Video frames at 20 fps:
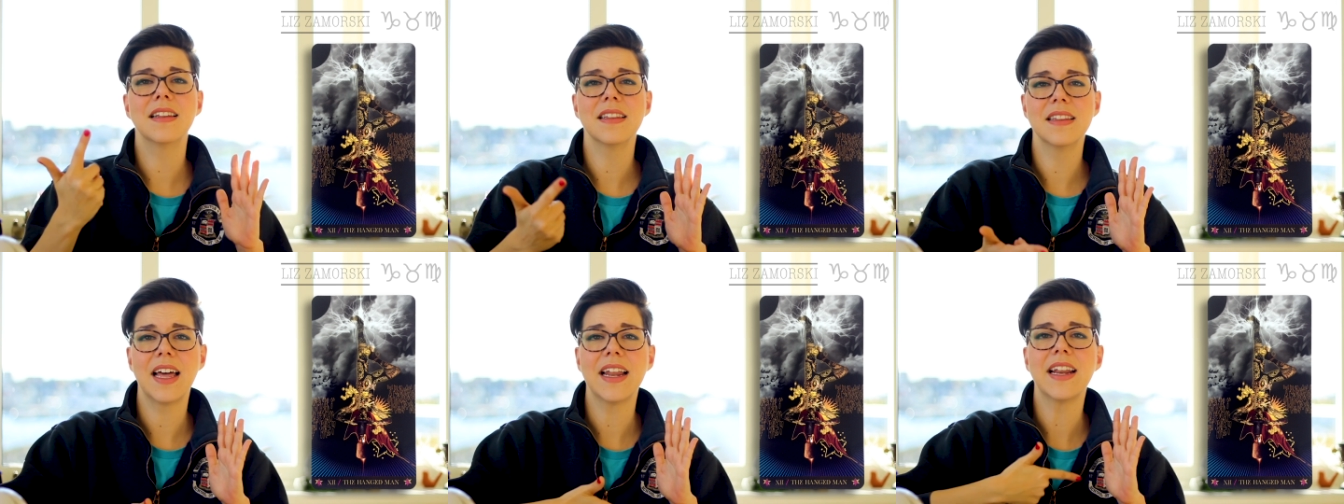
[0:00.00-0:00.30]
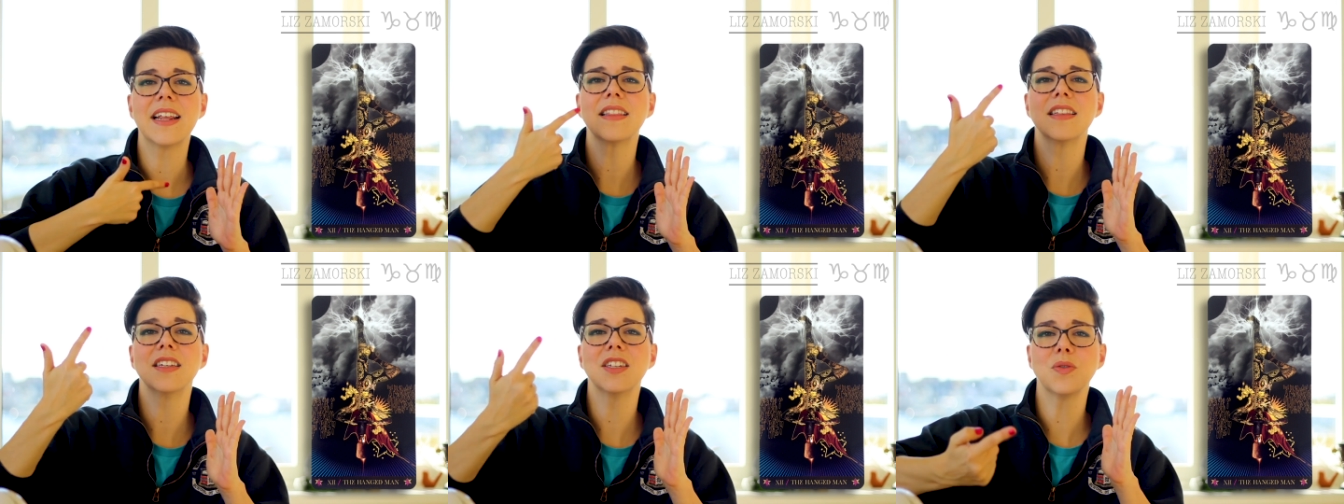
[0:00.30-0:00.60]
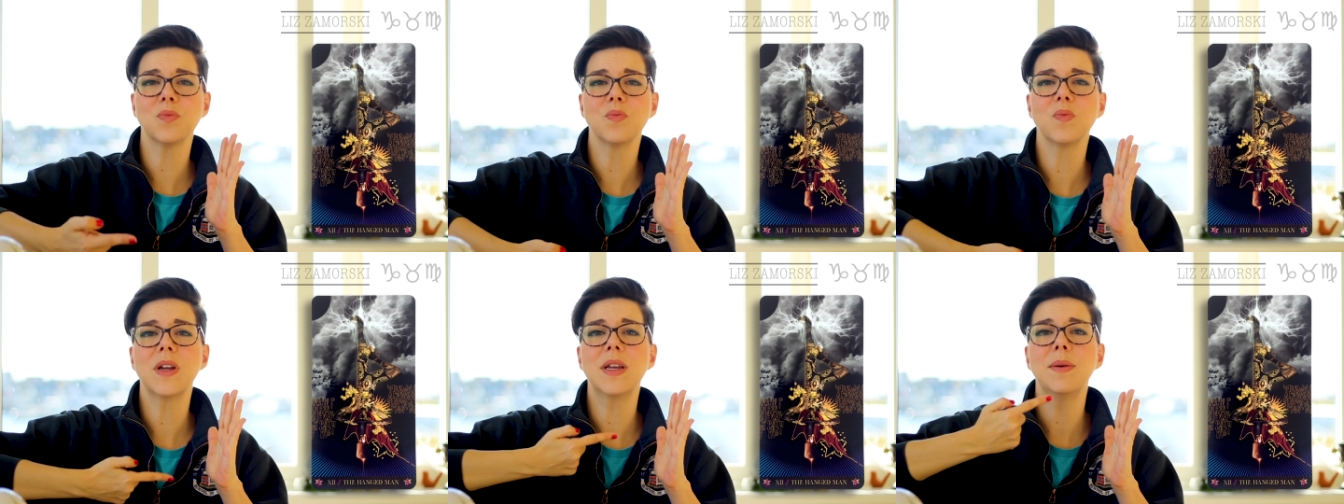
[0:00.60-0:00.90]
letting
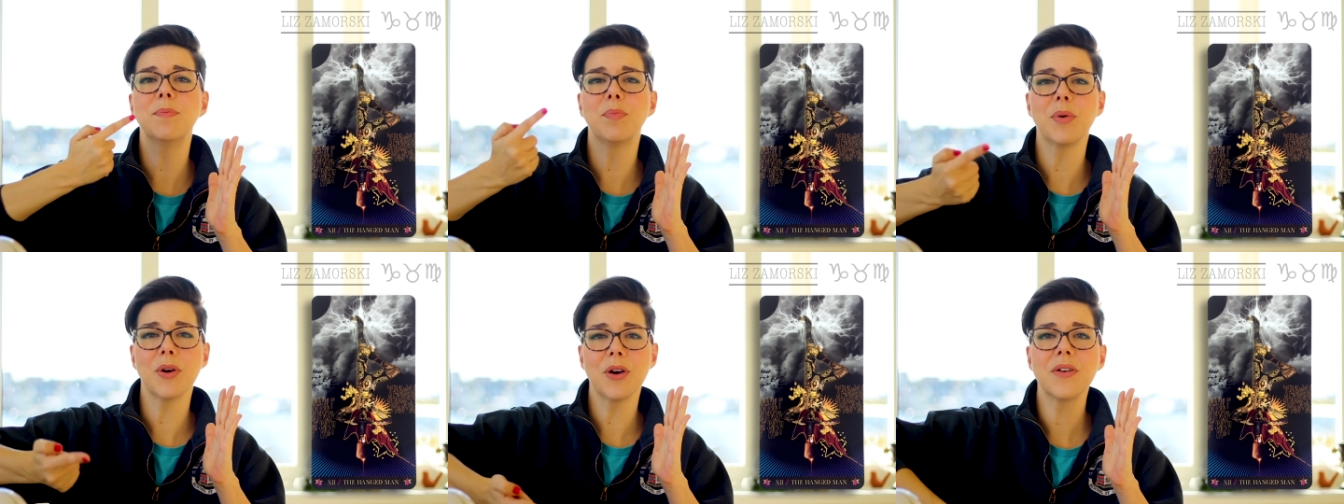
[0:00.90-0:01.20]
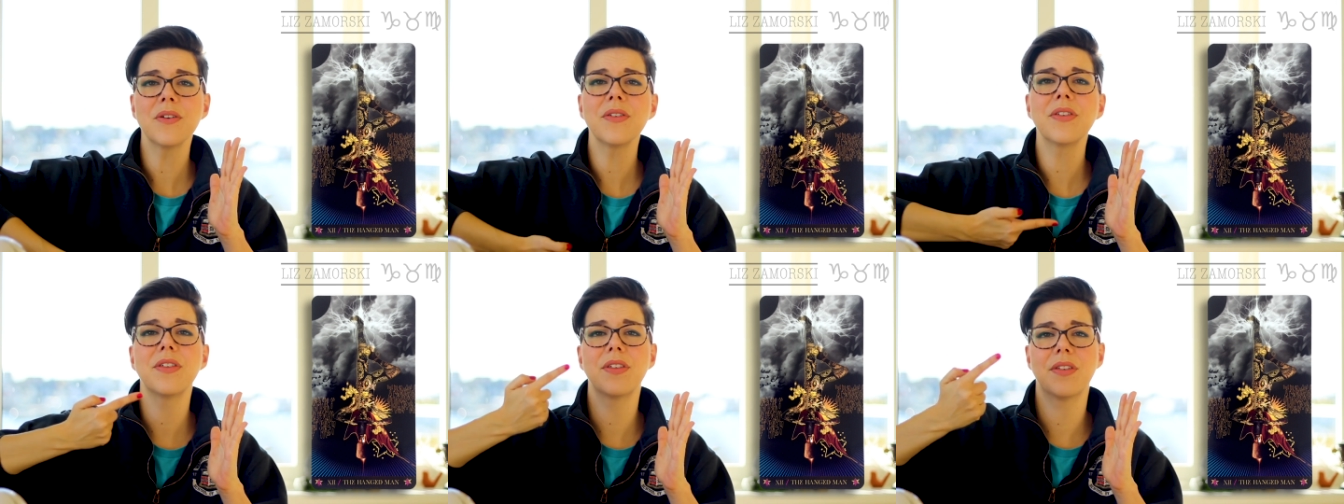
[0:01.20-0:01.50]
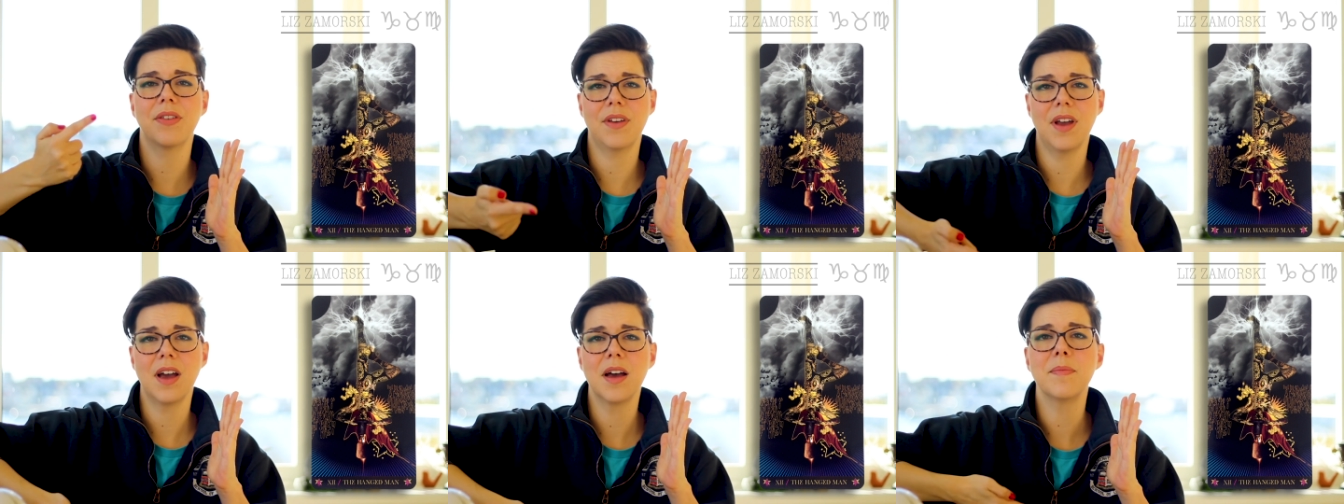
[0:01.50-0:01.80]
this
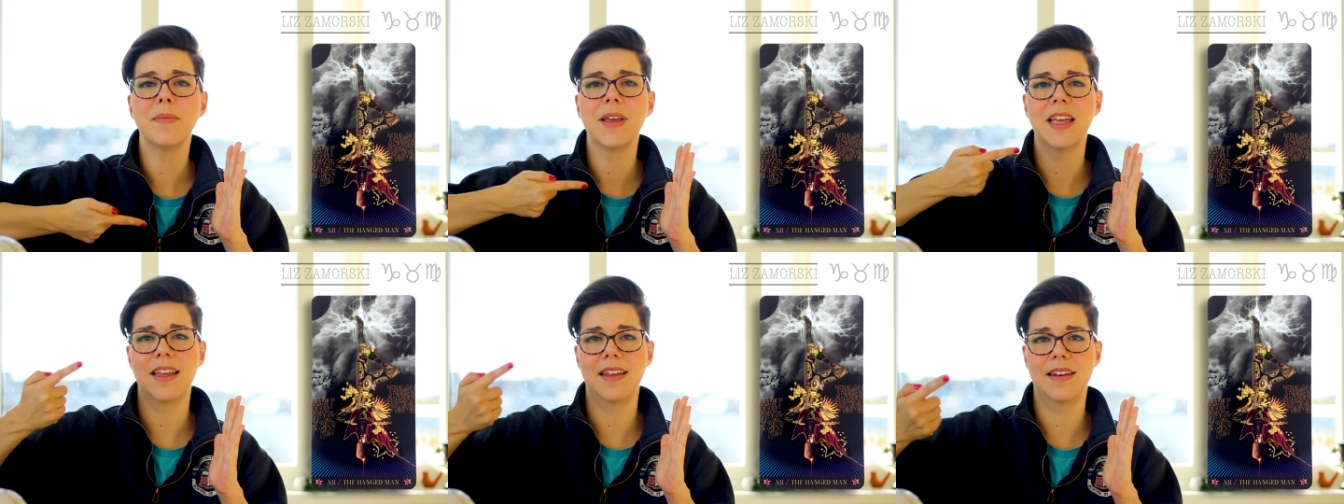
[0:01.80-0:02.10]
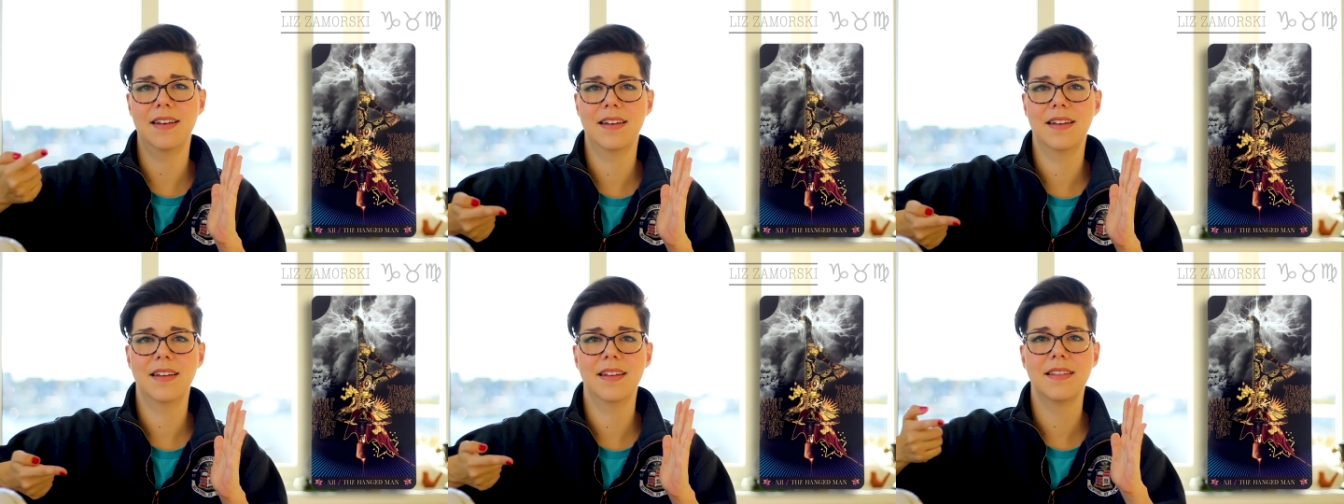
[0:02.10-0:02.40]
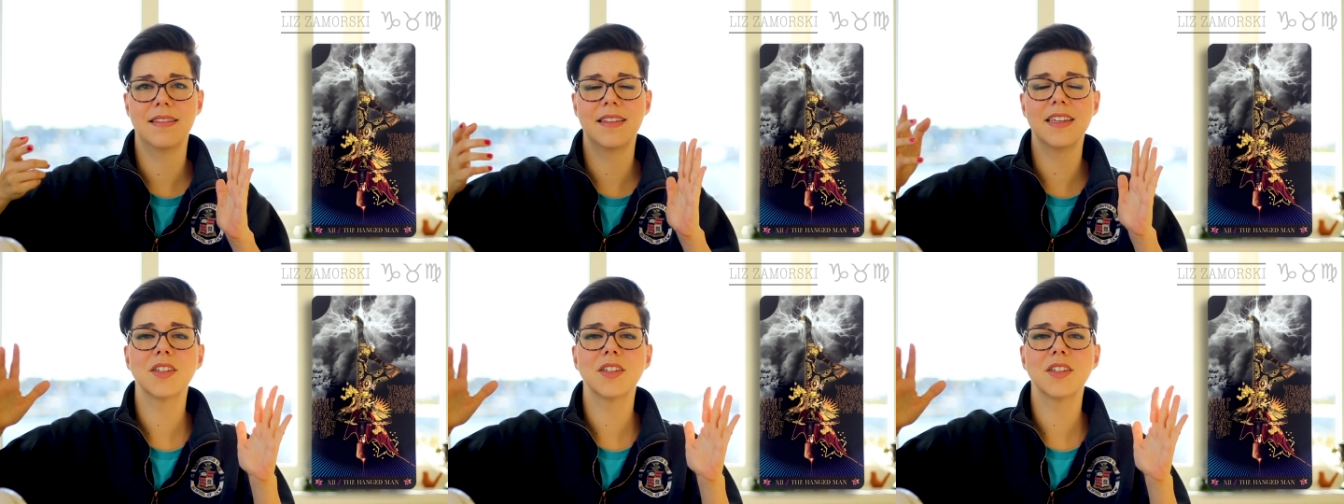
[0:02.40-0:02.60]
rebirth come in.